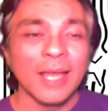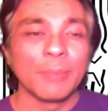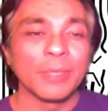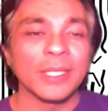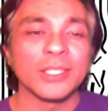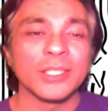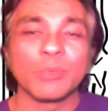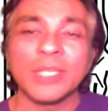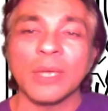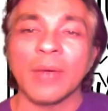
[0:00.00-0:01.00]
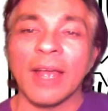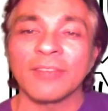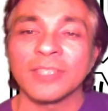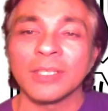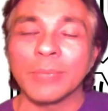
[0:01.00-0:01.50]
but we don't
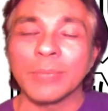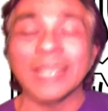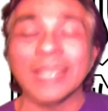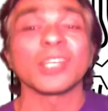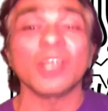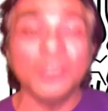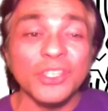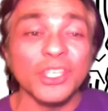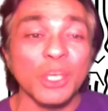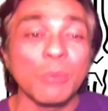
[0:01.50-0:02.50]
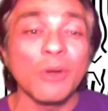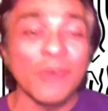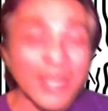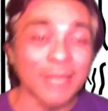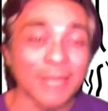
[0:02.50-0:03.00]
have to be into
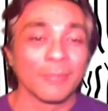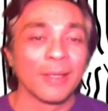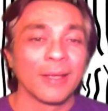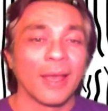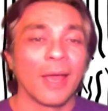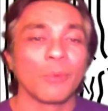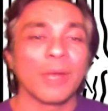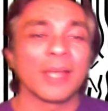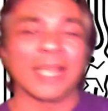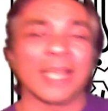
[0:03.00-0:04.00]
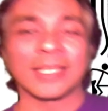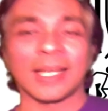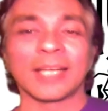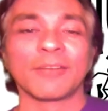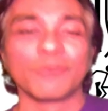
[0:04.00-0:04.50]
consumerism, where that's the
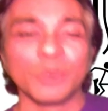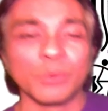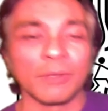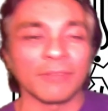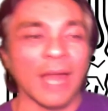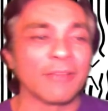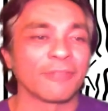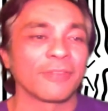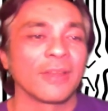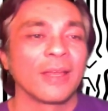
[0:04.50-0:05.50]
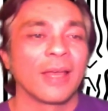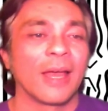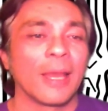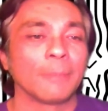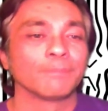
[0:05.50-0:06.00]
kind of rule of life.
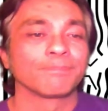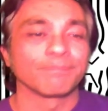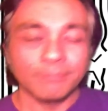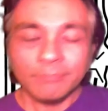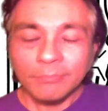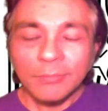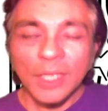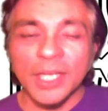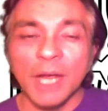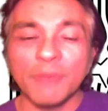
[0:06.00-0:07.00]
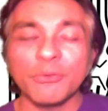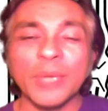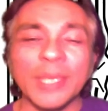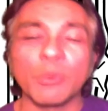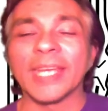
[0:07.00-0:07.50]
You know, if
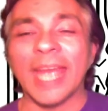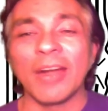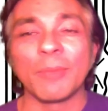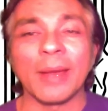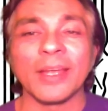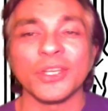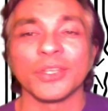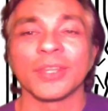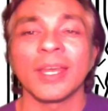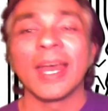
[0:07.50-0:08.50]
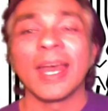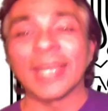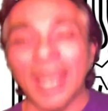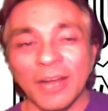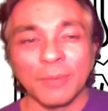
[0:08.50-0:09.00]
we want to care about each other
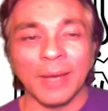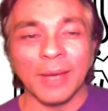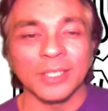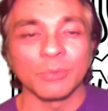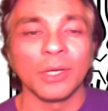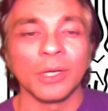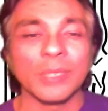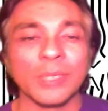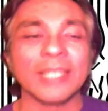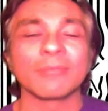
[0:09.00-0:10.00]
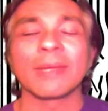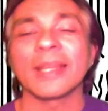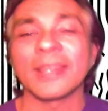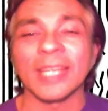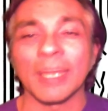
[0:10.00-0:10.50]
and care about this world, we need to
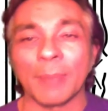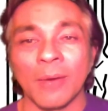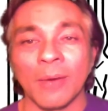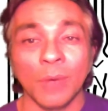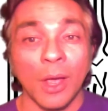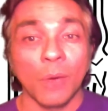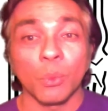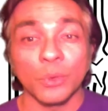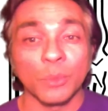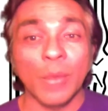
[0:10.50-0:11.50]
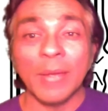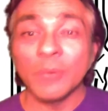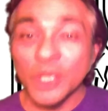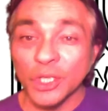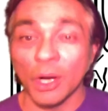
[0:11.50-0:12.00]
really think about the way
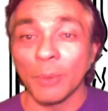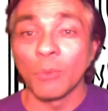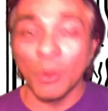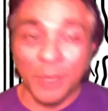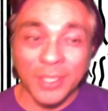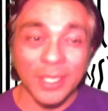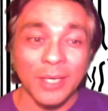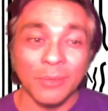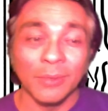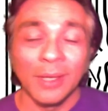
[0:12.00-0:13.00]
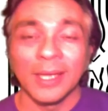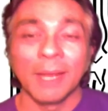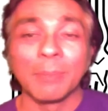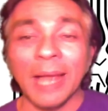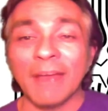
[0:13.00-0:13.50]
we shop and what we do. You
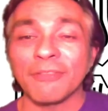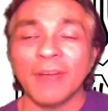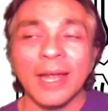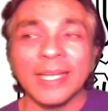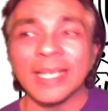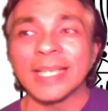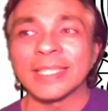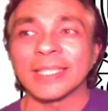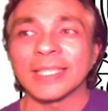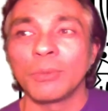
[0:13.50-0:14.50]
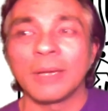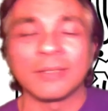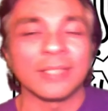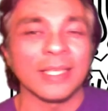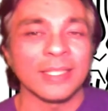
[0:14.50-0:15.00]
know, Black Friday is
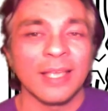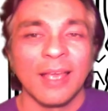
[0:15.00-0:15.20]
almost this